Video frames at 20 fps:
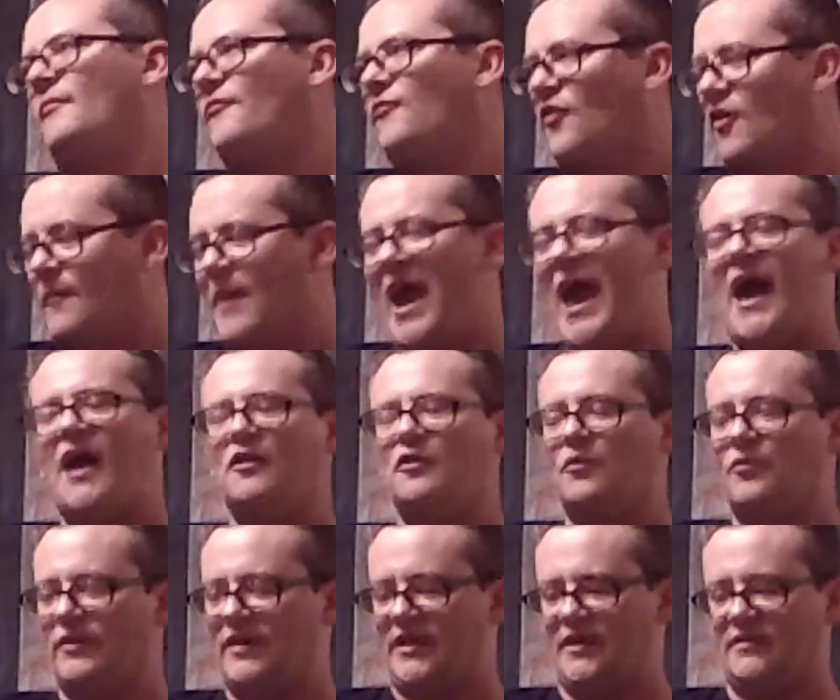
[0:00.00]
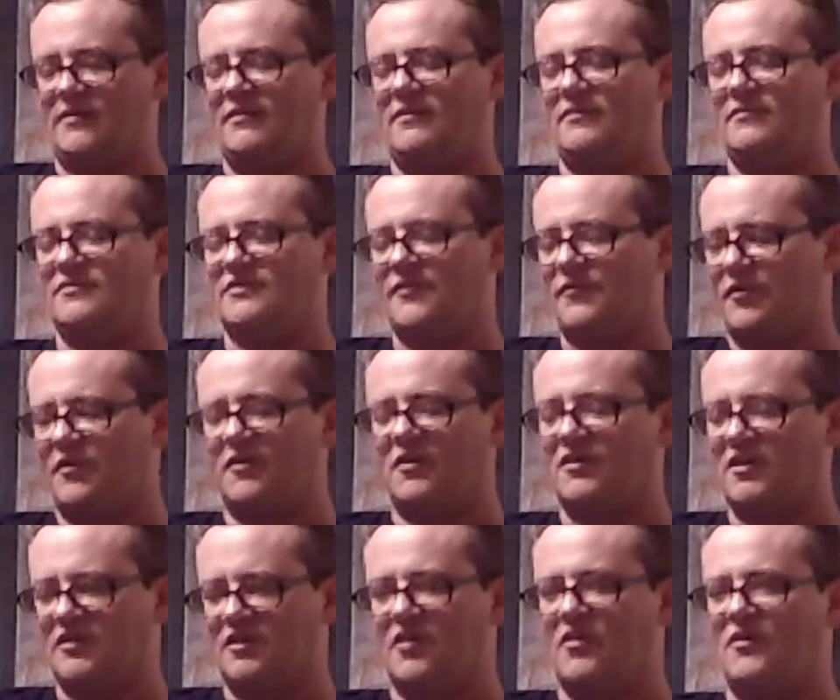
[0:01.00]
from Halloween. If we're
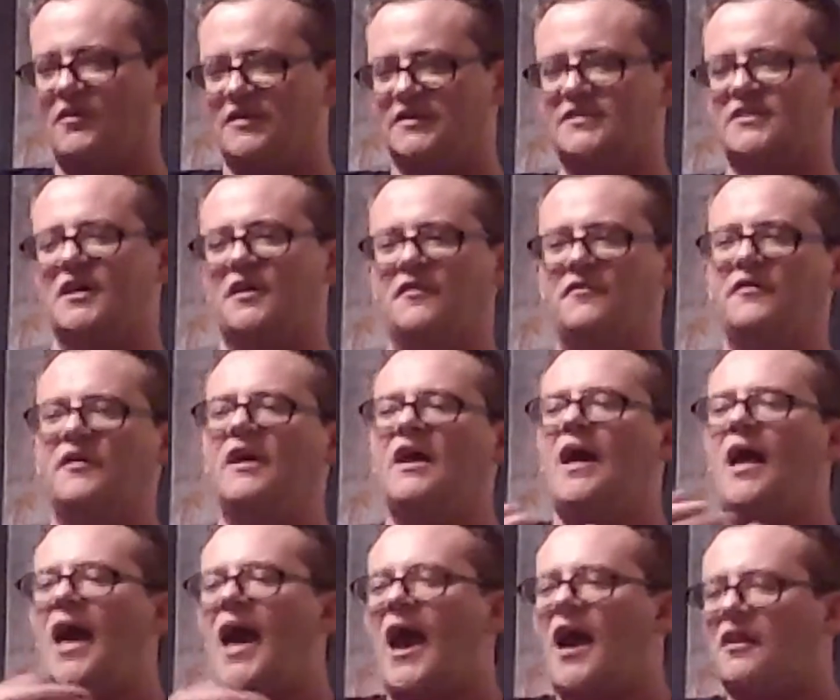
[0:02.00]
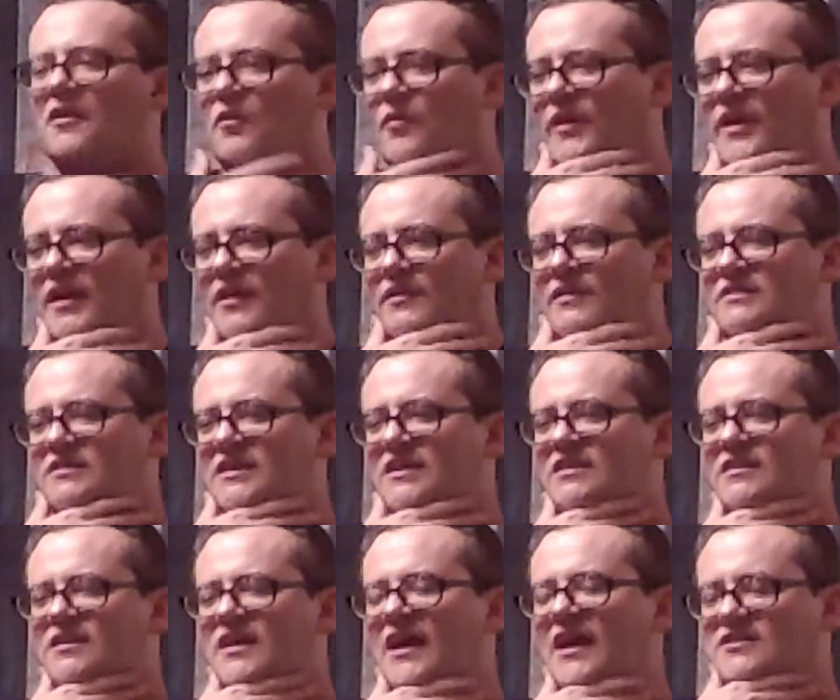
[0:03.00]
going to go into stuff, Halloween
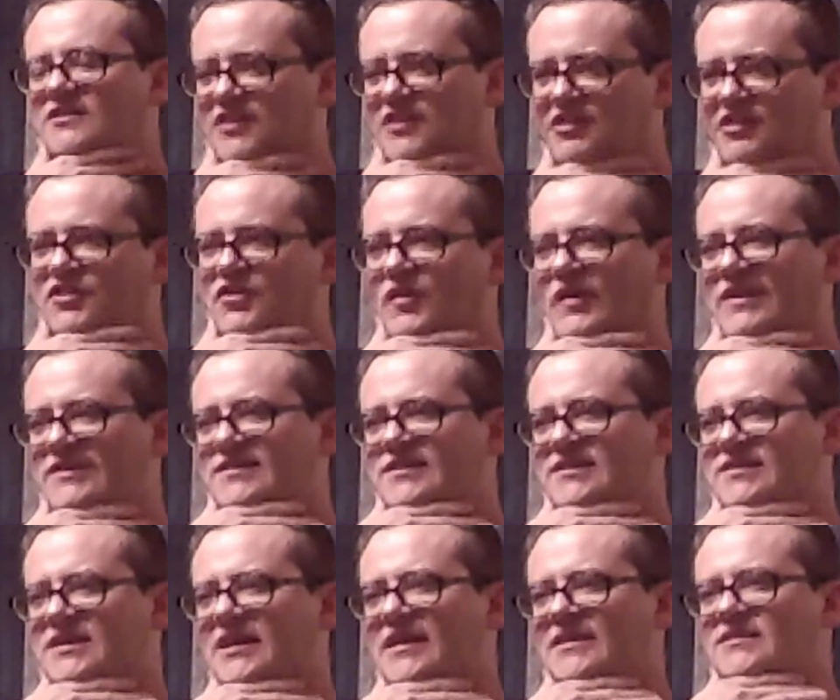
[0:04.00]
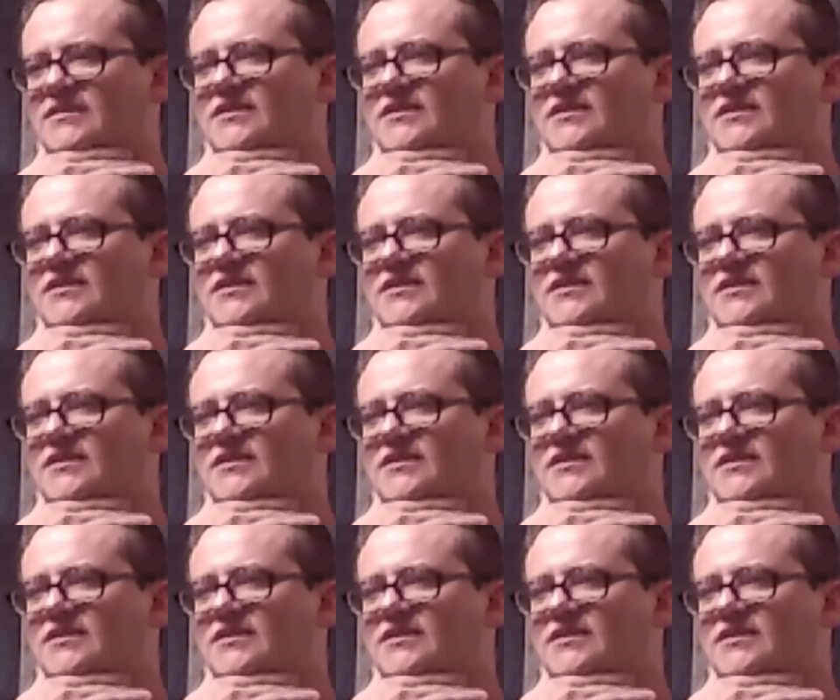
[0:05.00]
had such a great success